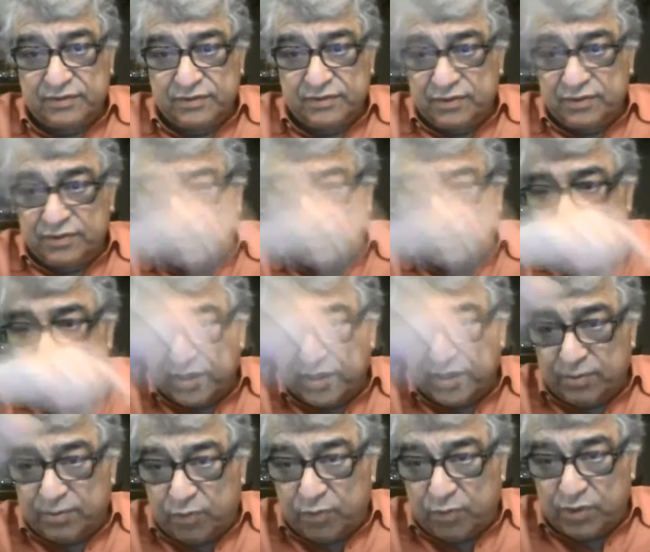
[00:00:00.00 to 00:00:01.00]
You
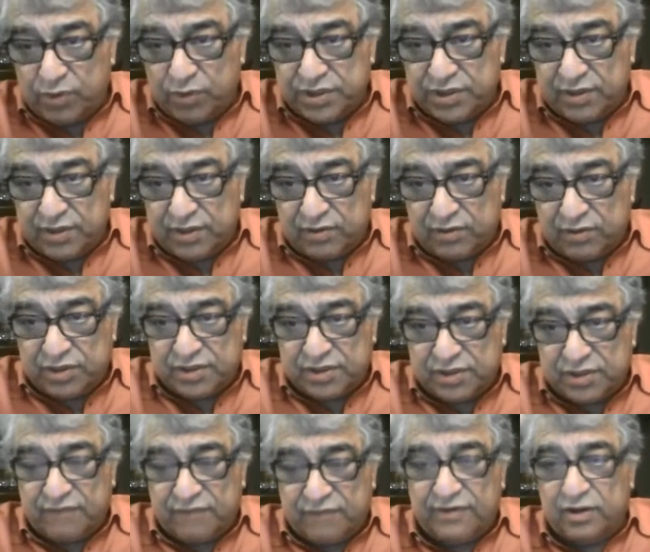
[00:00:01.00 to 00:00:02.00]
connect the points and all this
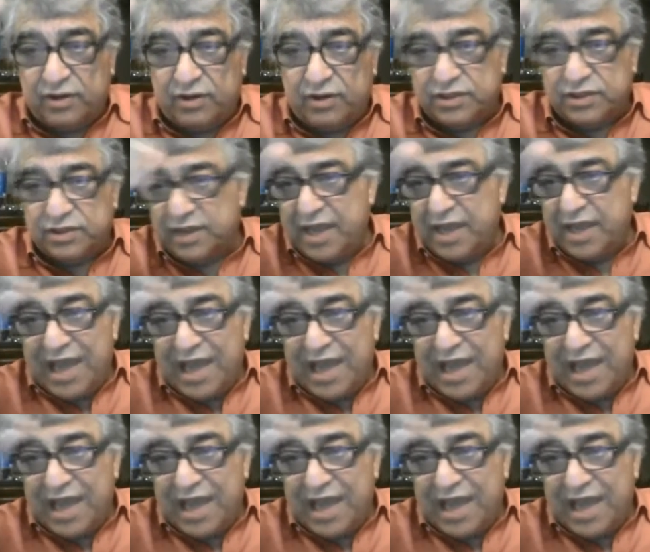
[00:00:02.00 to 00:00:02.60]
stuff and all this, stuff.